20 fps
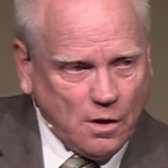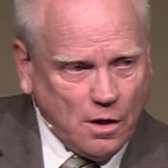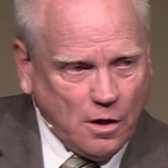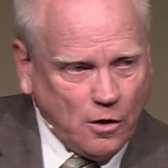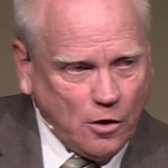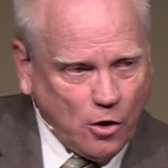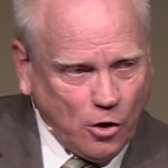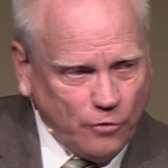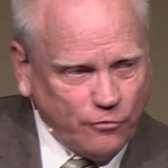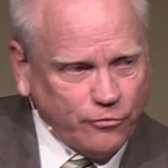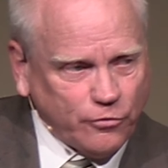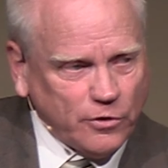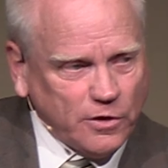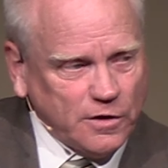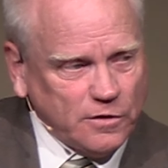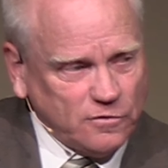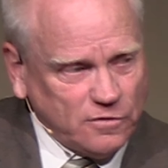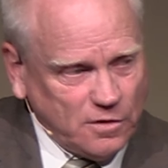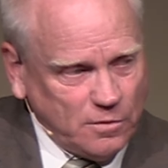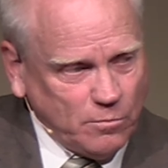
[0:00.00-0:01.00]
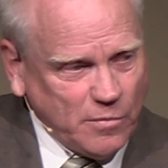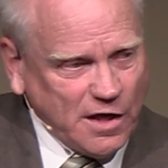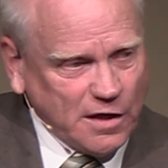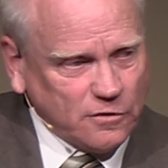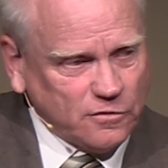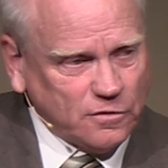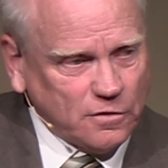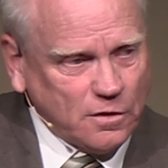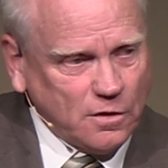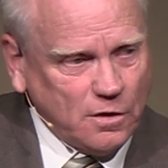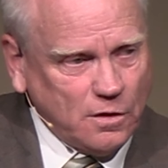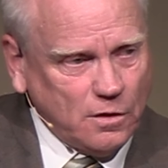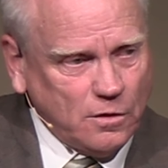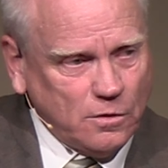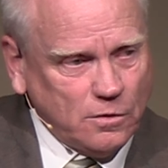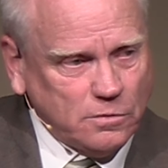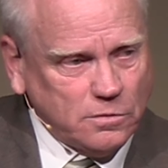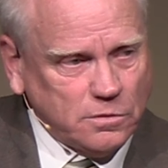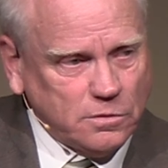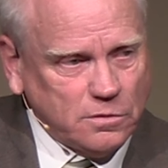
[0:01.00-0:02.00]
our friends in
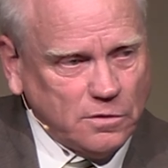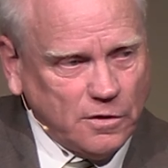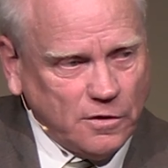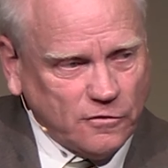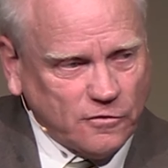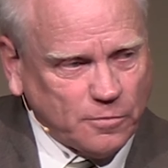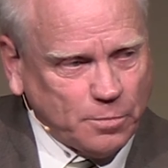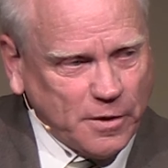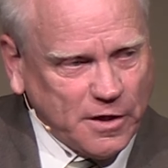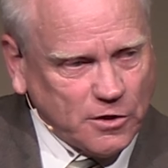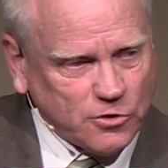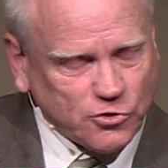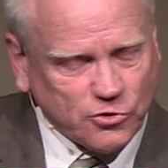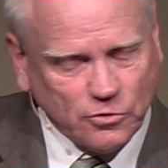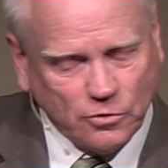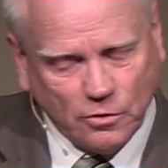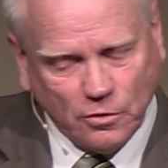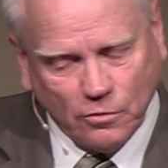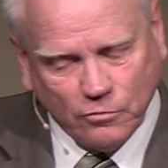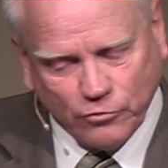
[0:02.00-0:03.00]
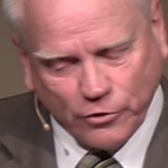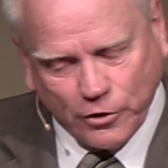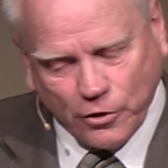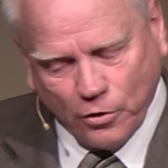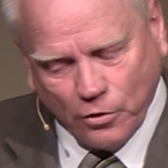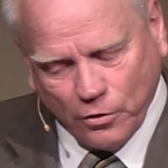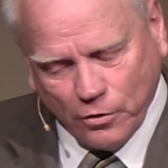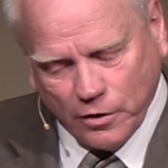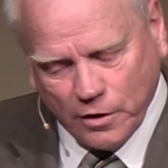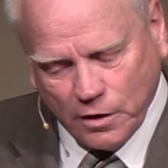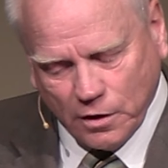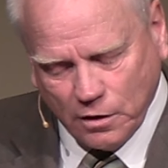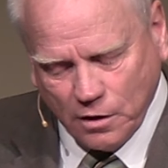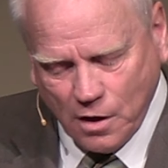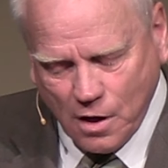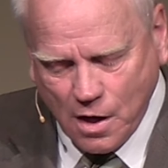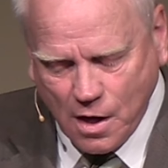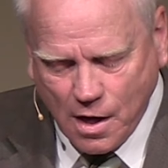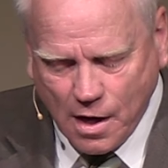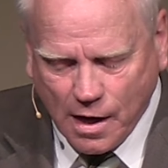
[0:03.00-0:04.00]
Mexico in special recurring
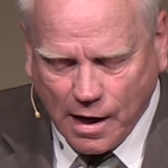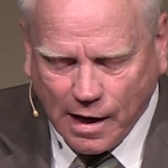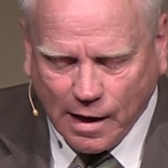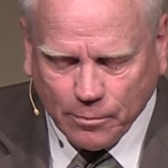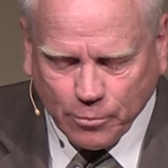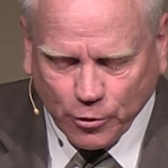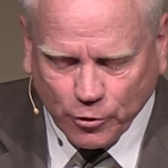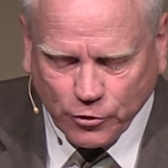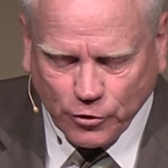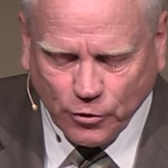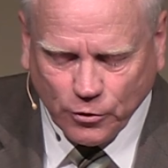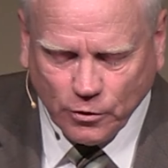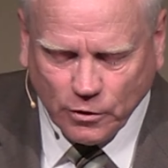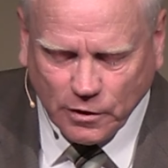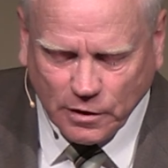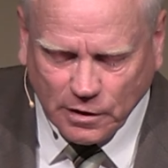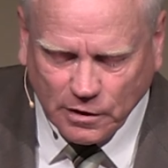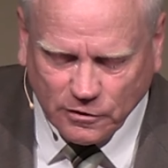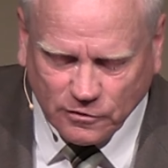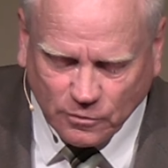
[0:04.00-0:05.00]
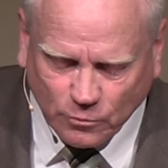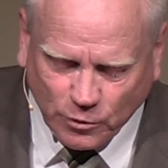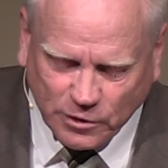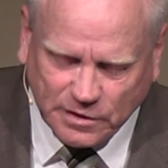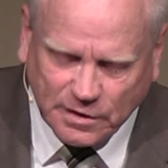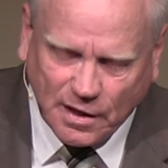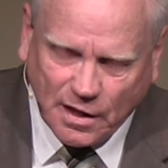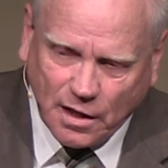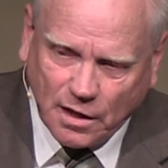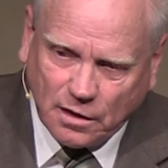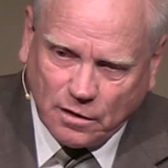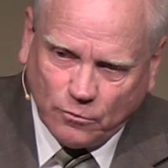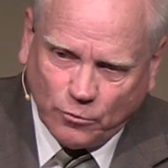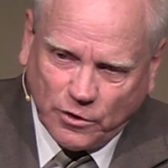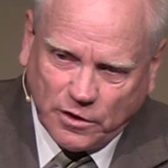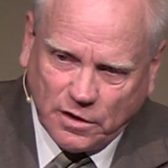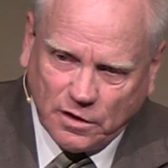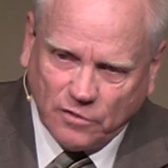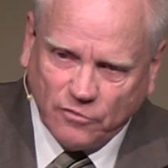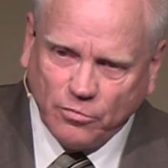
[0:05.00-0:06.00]
opportunities and we take and
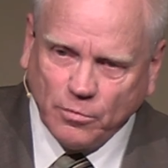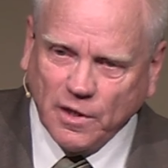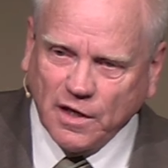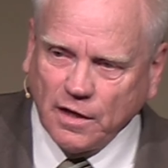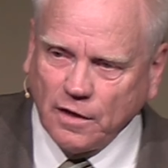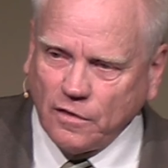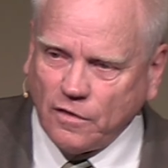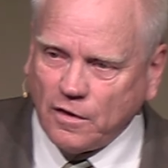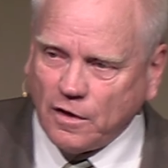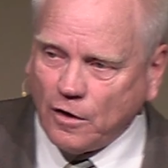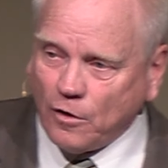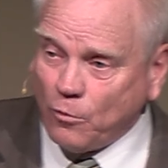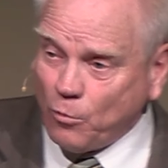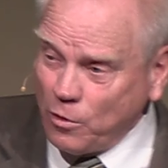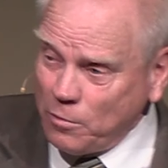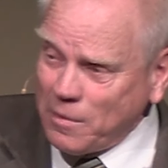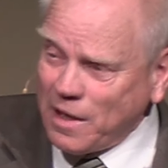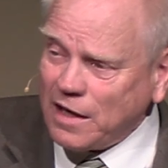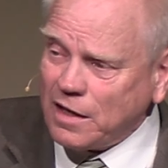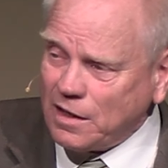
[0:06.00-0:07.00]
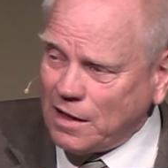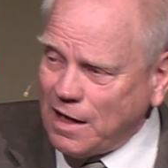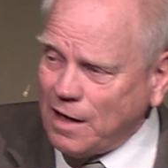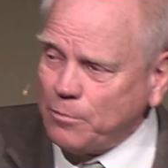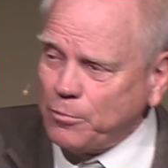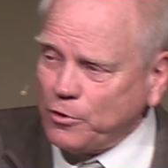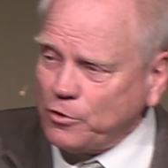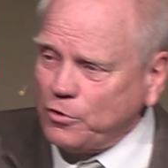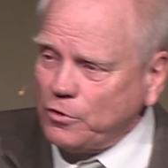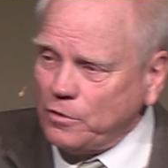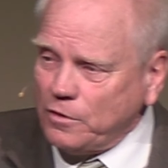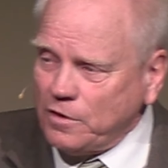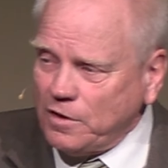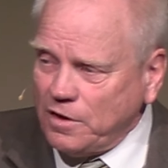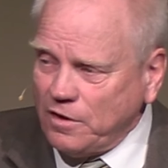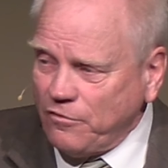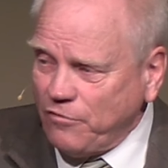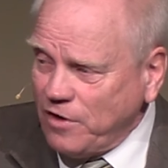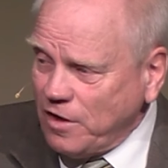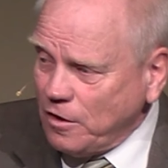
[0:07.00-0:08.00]
we give money there and we make an
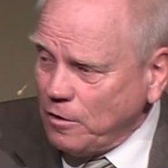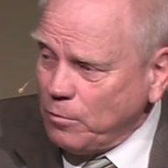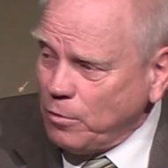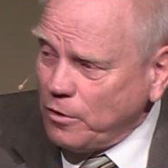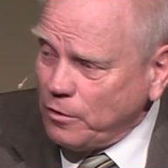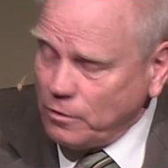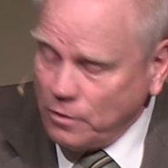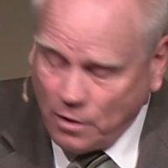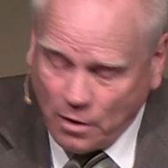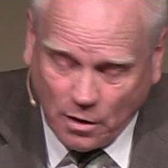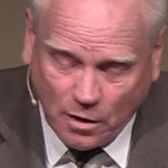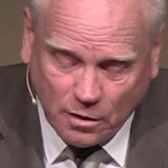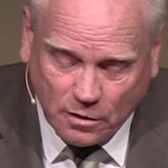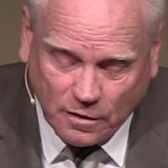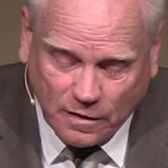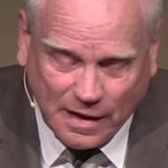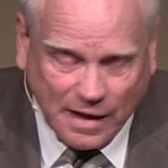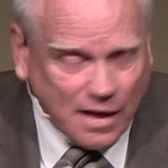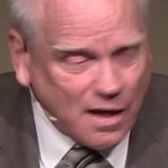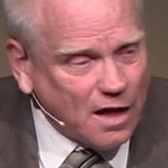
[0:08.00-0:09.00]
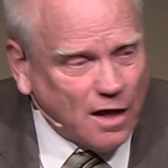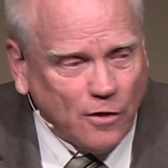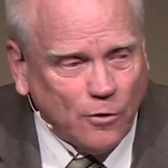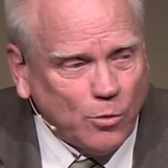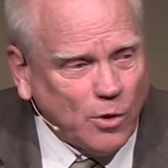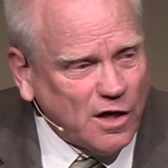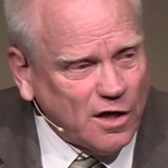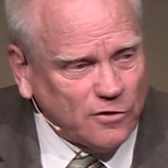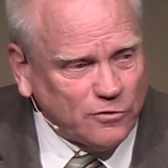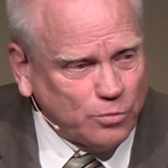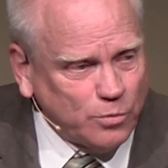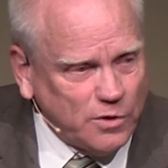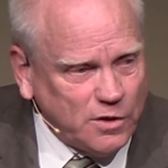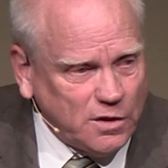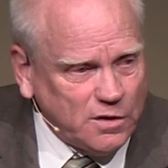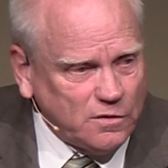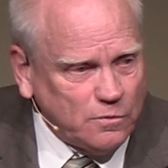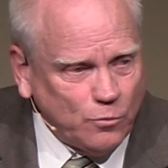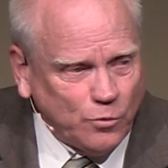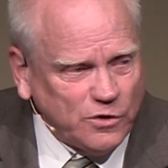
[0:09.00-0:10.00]
opportunity available to that. Otherwise,
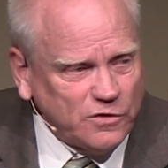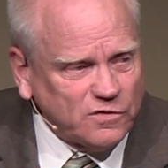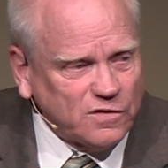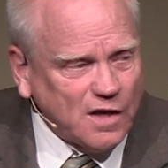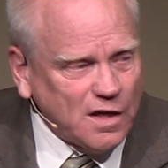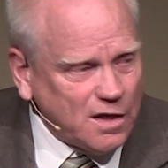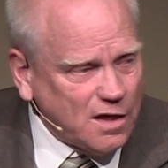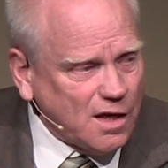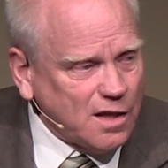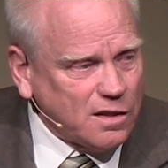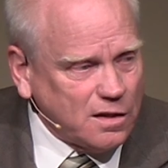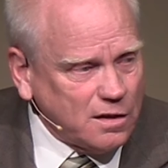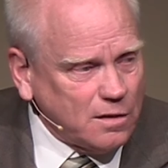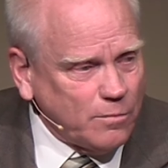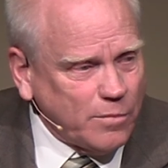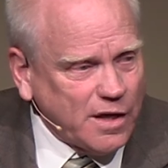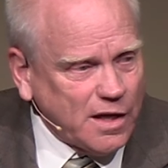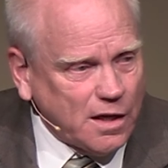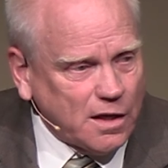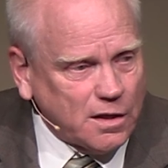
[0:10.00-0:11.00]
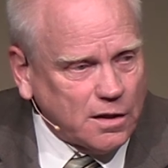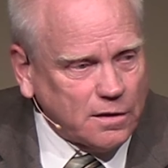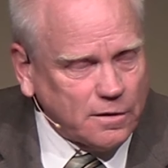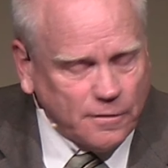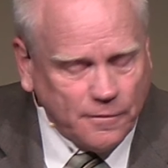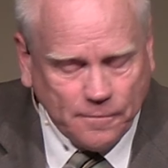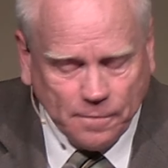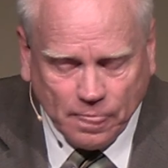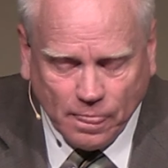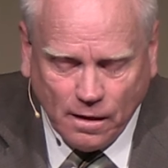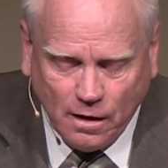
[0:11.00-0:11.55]
we, we say nothing about it.